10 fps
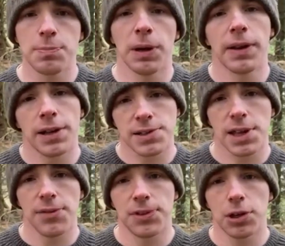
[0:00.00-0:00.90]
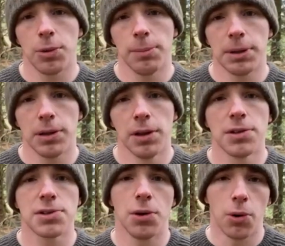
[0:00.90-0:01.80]
but that's safety equipment.
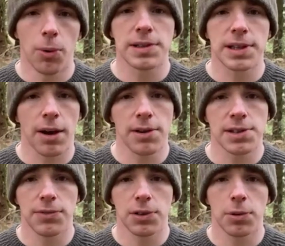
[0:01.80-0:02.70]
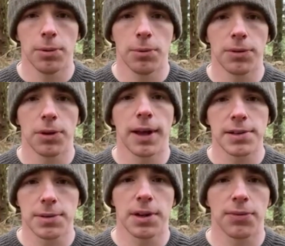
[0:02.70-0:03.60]
So always carry safety equipment with you. That's
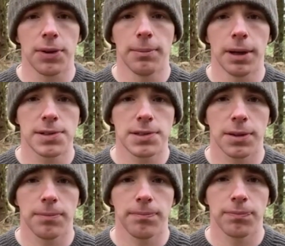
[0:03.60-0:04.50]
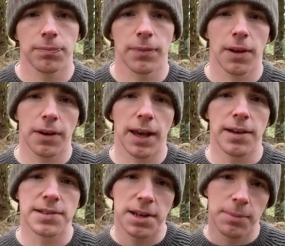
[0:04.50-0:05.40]
a definite must. Okay,
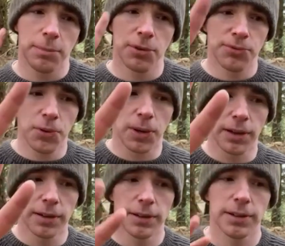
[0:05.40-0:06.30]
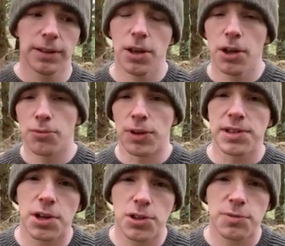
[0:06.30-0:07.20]
tip number four,
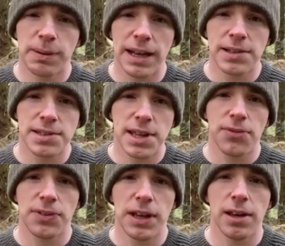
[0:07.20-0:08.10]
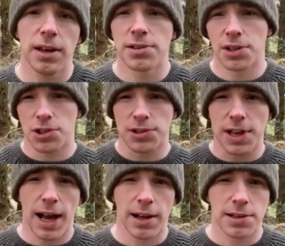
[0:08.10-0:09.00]
research blade safety, such as
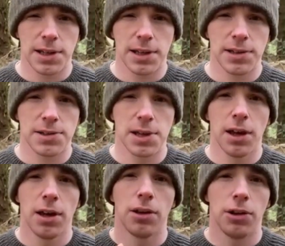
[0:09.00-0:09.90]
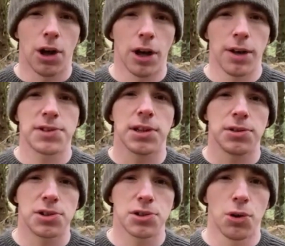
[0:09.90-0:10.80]
axes, knives and
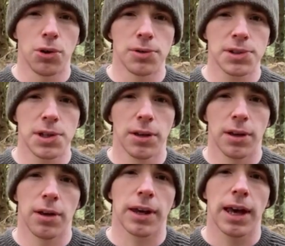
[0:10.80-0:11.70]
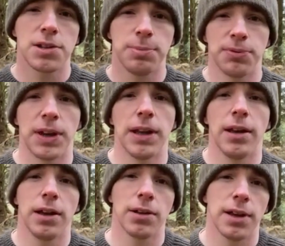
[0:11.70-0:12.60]
saws, okay, to prevent
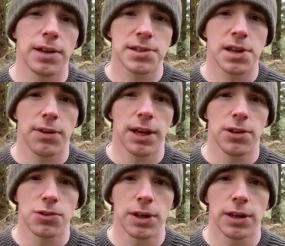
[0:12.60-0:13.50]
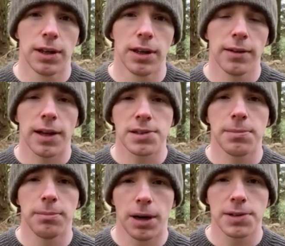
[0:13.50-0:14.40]
any unnecessary injury. That's a
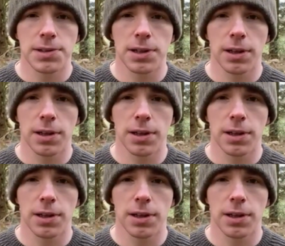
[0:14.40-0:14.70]
must.